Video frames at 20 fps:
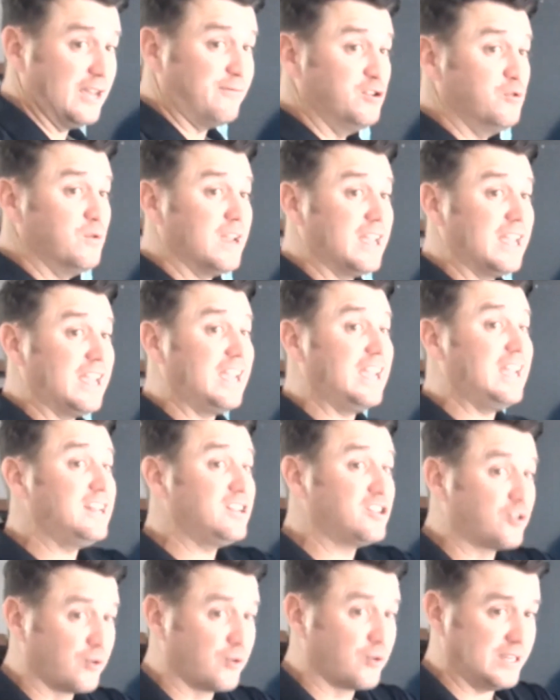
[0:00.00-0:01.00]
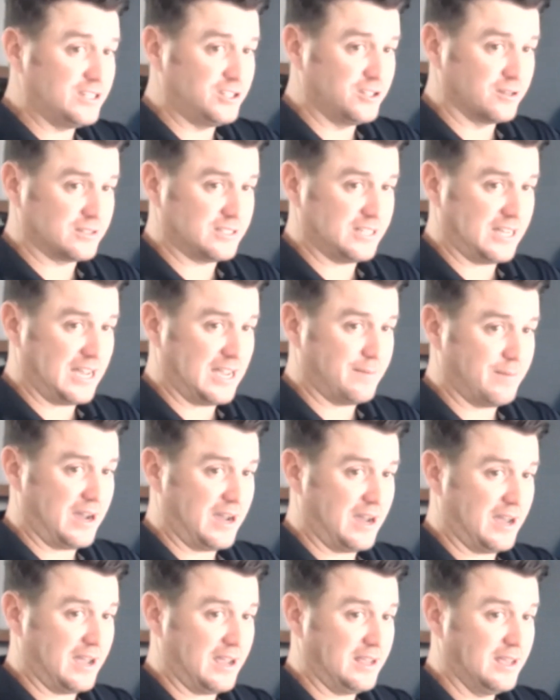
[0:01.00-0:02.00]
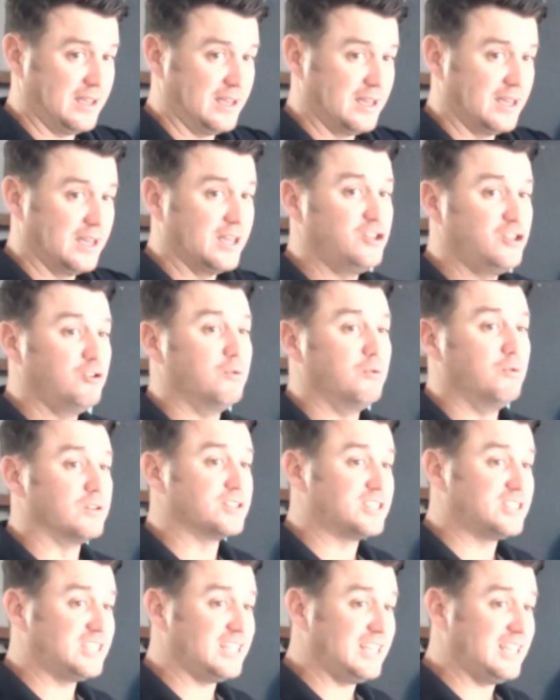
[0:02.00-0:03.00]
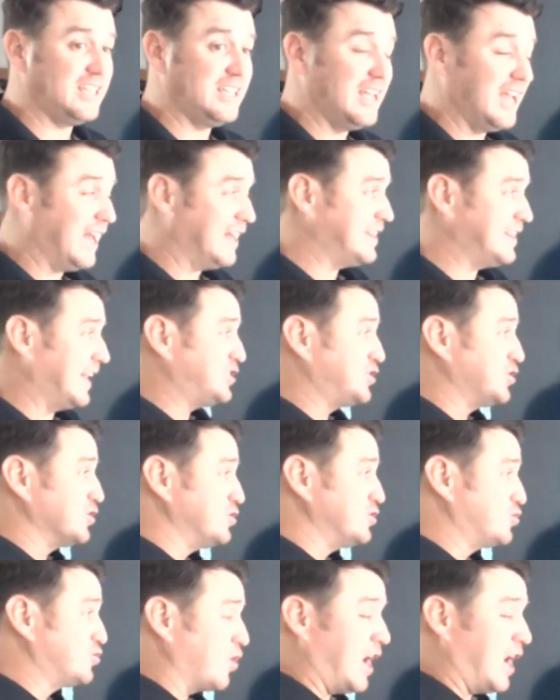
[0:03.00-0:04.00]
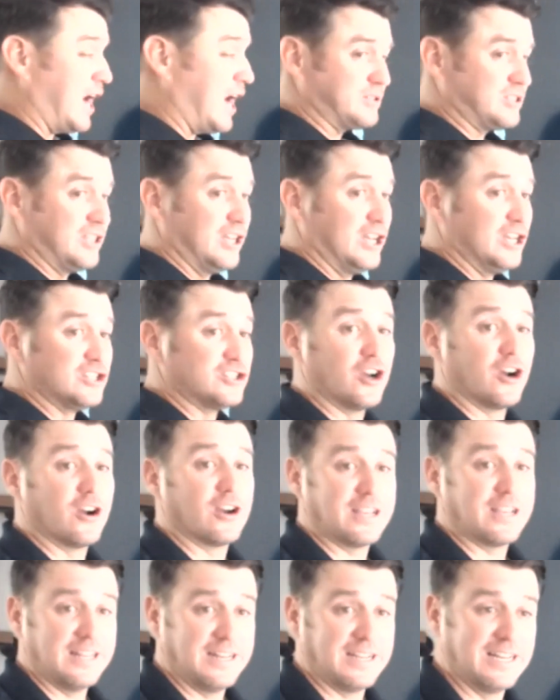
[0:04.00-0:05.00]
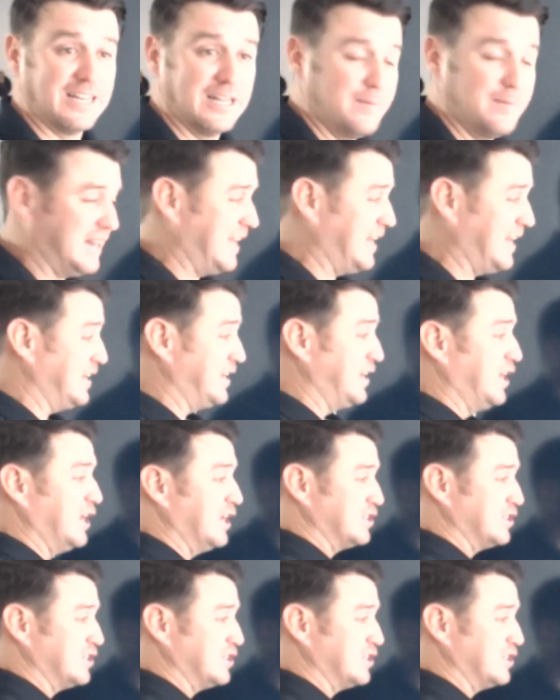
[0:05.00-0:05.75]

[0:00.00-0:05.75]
If you increase your time high, you will see that your drops start getting eliminated.